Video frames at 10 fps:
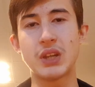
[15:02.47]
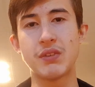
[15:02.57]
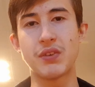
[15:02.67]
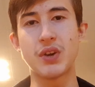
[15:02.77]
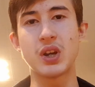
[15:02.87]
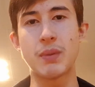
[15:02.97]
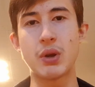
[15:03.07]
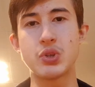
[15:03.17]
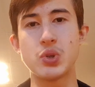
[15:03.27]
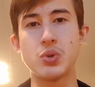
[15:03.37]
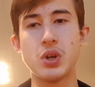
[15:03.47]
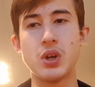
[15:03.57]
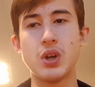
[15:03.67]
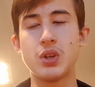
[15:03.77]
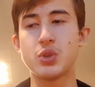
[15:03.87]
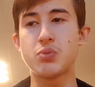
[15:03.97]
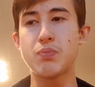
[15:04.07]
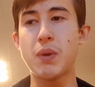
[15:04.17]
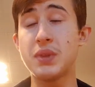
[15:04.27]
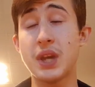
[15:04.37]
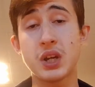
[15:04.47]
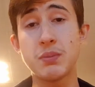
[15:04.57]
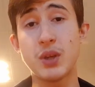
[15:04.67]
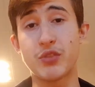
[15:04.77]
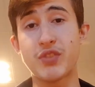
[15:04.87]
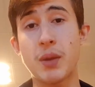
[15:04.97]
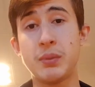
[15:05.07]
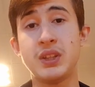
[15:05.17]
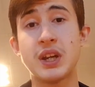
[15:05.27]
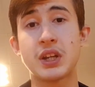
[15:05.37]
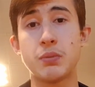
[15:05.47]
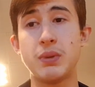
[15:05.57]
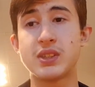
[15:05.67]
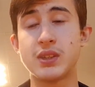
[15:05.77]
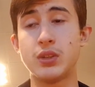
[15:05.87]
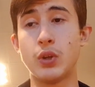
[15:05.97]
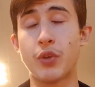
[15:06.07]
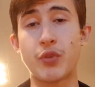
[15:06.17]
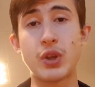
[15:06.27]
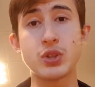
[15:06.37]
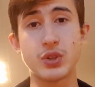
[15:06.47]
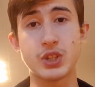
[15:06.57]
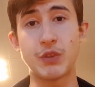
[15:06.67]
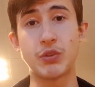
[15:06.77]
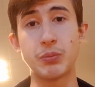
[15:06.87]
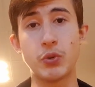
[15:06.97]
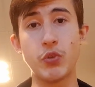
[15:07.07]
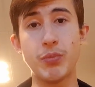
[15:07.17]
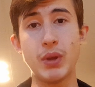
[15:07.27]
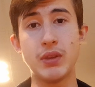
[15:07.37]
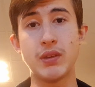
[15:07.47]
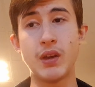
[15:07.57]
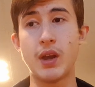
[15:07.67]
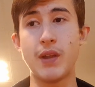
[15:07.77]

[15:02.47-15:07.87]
give a fuck about you. So maybe that could be your family, that could be your friends on self-improvement,